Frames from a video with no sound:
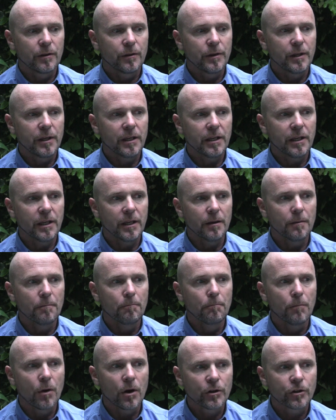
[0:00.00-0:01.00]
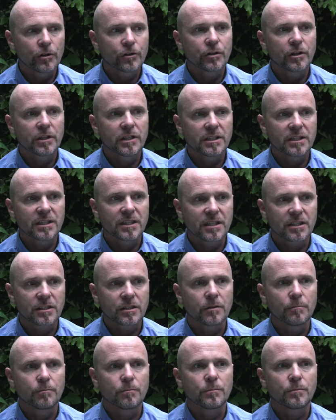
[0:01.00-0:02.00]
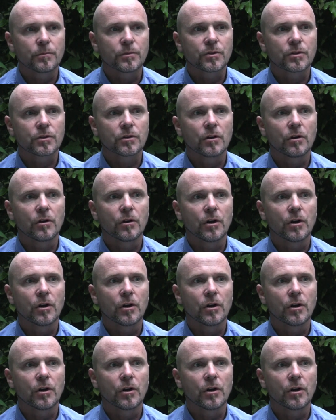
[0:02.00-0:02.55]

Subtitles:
the monitoring systems